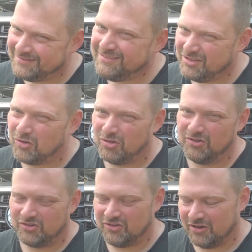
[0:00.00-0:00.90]
don't
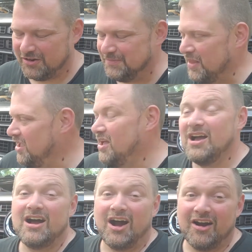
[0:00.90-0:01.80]
close your trunk.
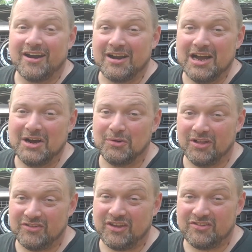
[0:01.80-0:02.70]
All right, well,
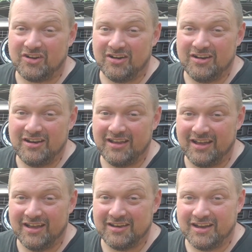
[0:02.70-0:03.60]
let's get started
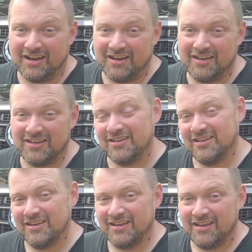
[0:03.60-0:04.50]
and
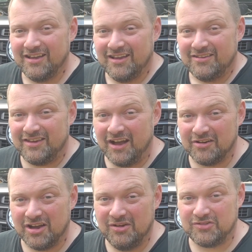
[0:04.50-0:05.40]
see how it
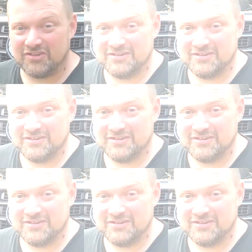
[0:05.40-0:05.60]
goes.